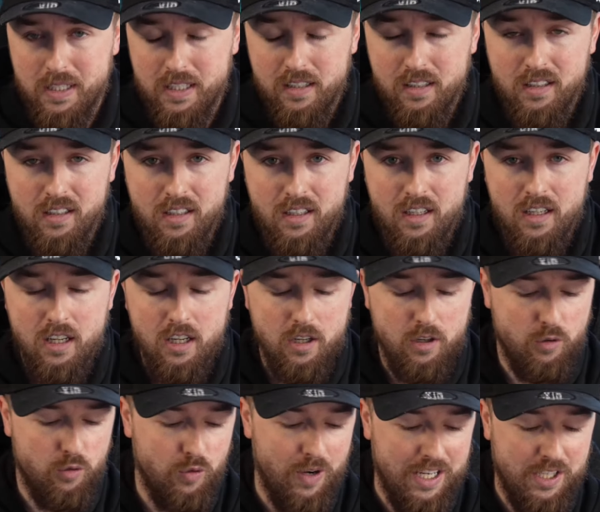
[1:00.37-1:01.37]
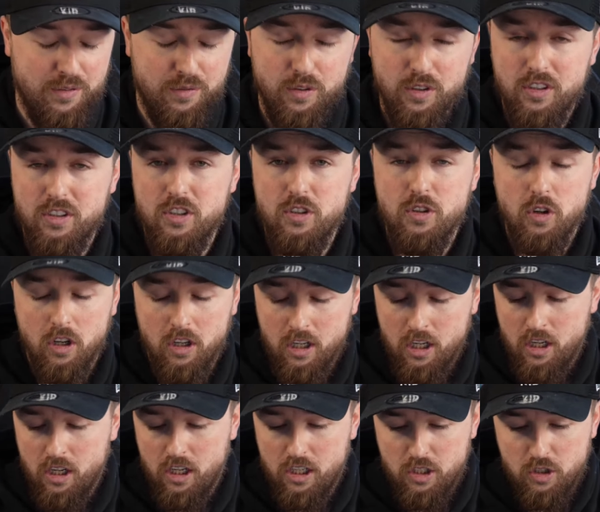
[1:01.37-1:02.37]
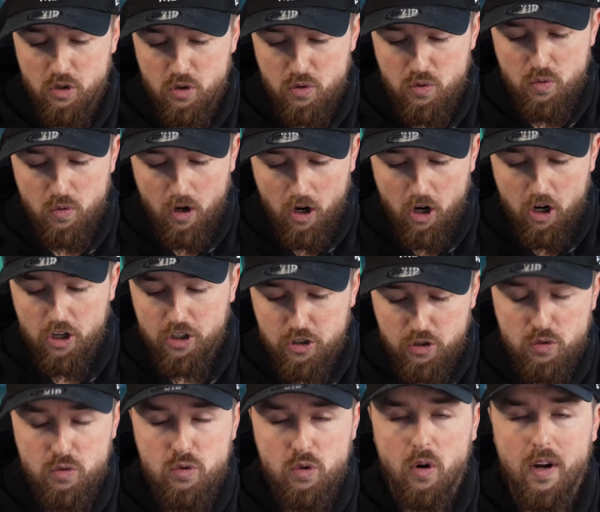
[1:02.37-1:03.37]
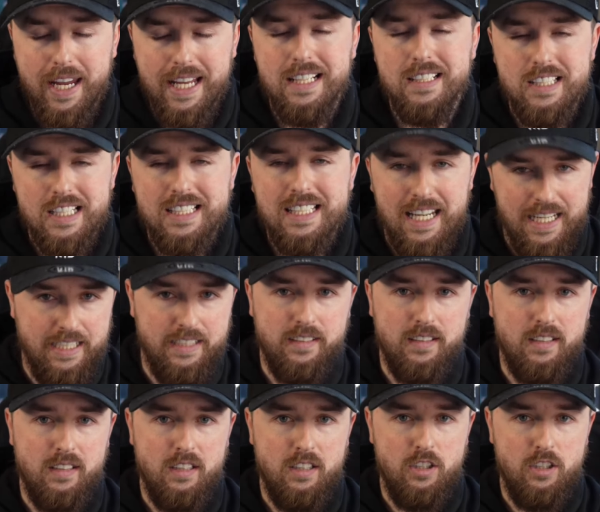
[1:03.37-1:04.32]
me. Rashford, you got you are you not entertained?